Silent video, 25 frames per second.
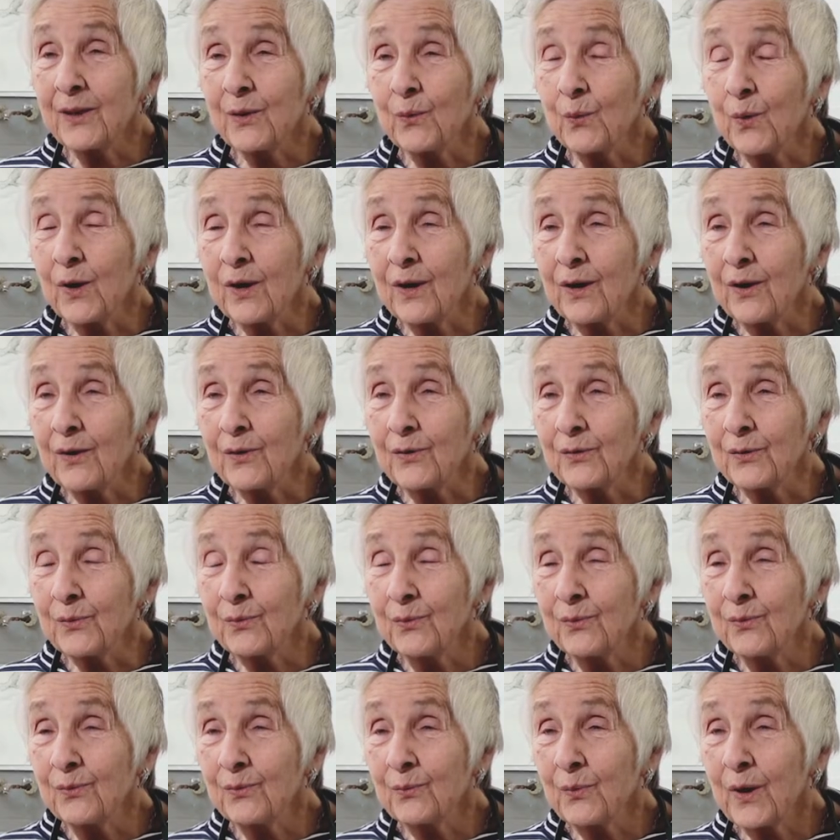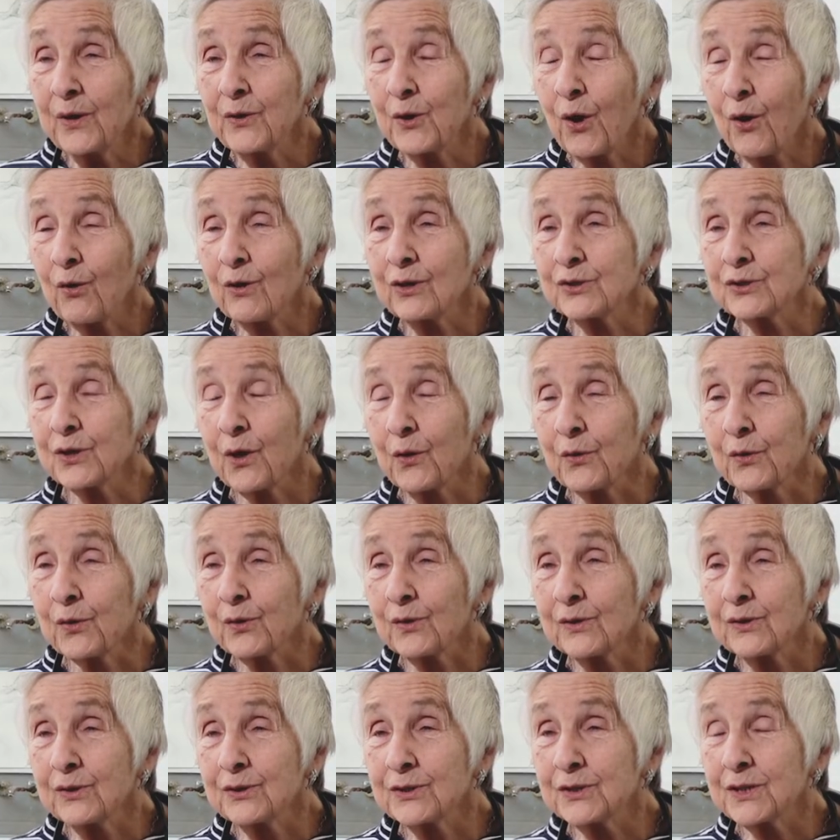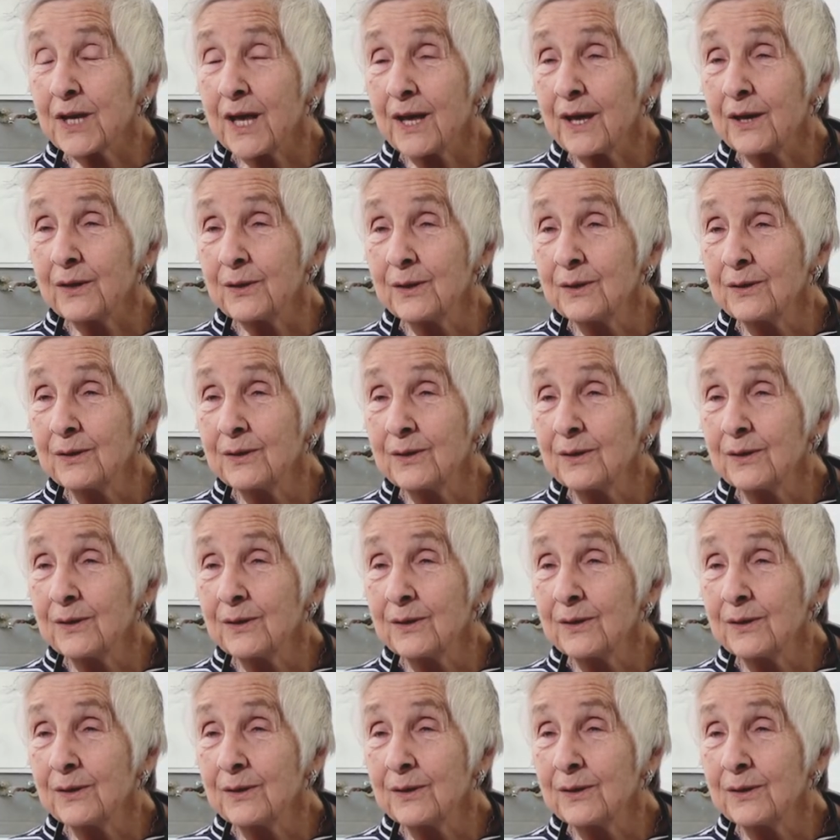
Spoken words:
the world went horizontal instead.